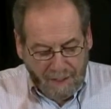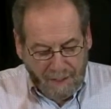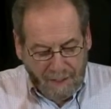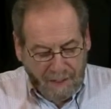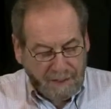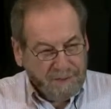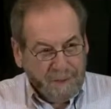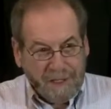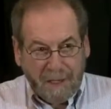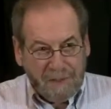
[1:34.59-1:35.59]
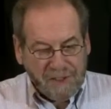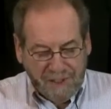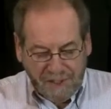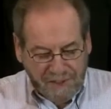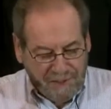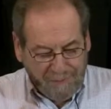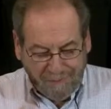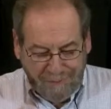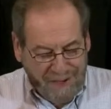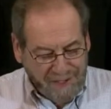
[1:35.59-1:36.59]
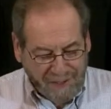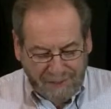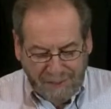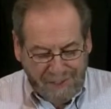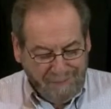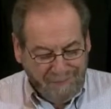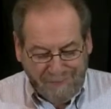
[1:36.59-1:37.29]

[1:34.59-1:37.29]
To become a citizen, basically,